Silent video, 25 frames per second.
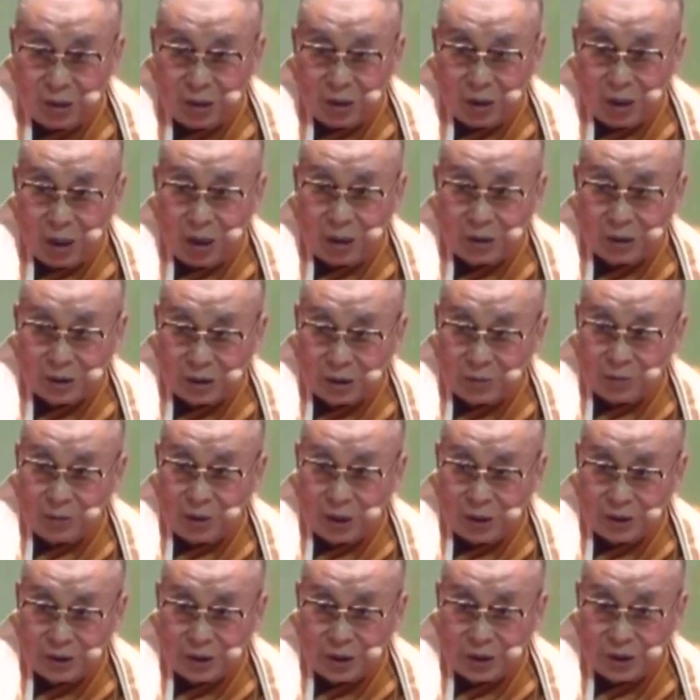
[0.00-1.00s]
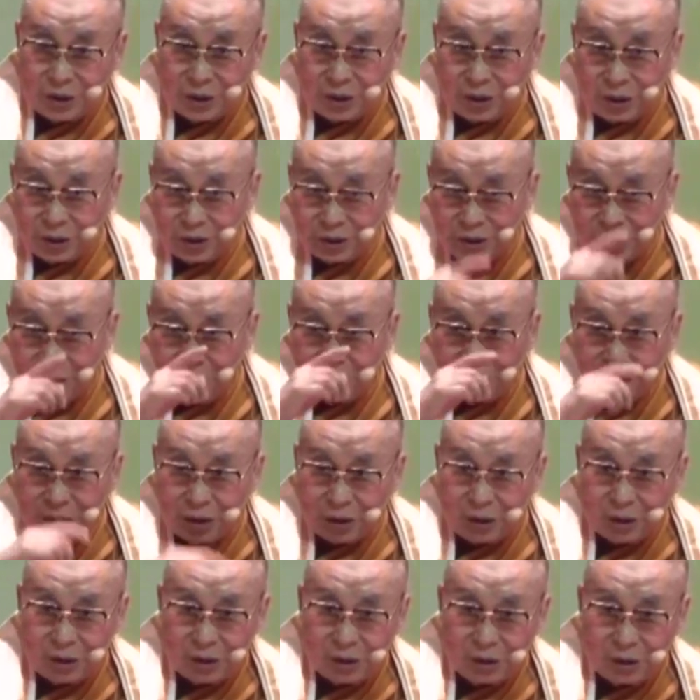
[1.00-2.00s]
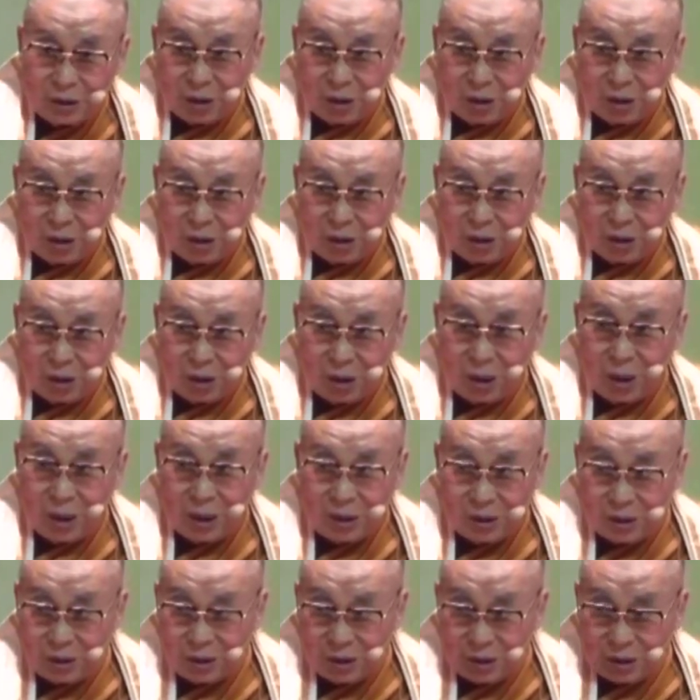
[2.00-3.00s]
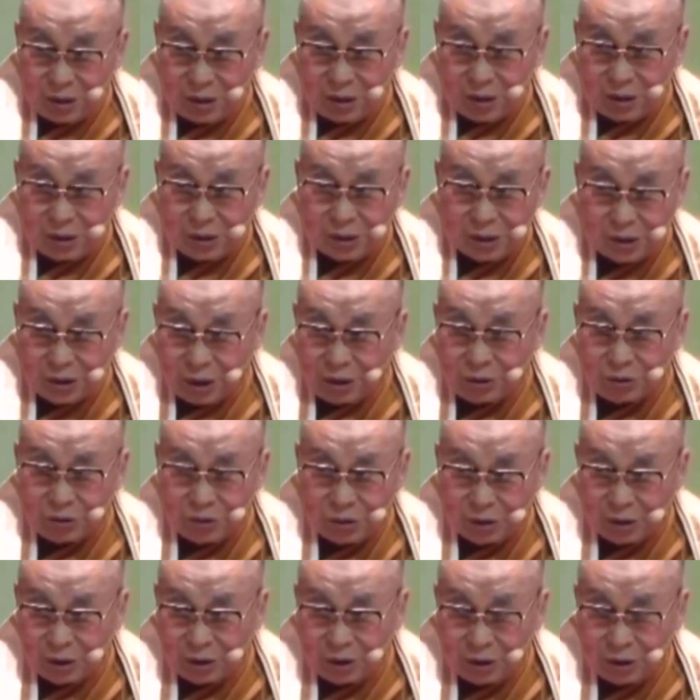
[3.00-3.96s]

and a civilization in China and this country.